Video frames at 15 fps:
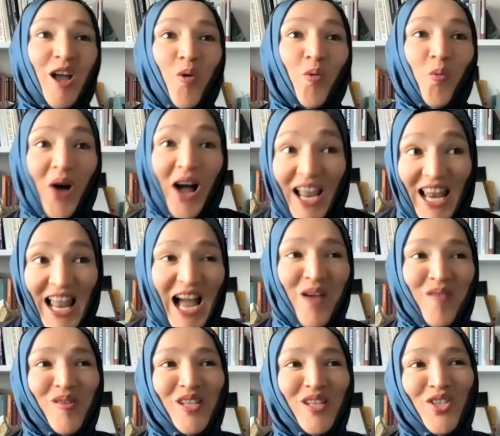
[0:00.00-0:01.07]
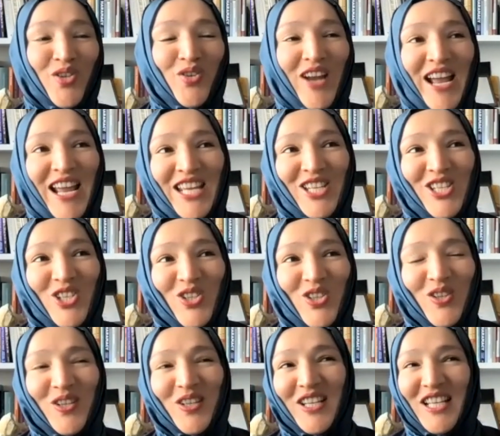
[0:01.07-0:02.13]
while I was trying
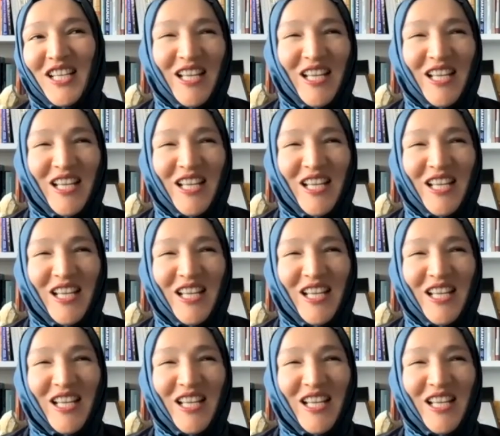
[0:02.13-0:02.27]
to